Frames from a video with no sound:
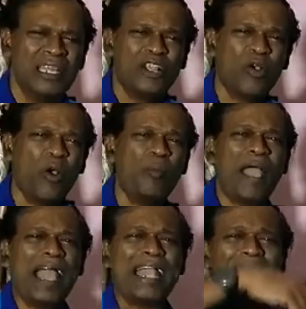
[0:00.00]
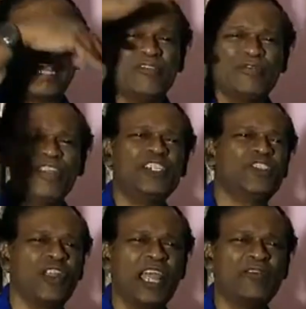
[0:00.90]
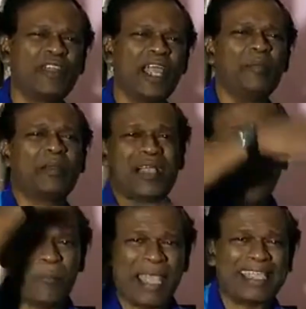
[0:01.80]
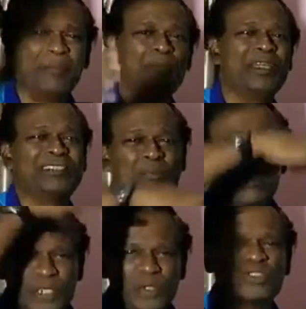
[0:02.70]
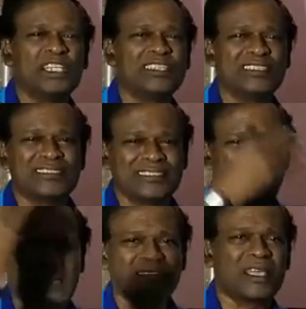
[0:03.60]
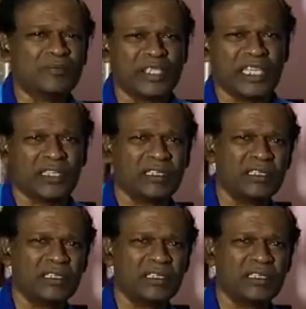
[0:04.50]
Go back and finish your lifetime, come back and bring some new things and start something.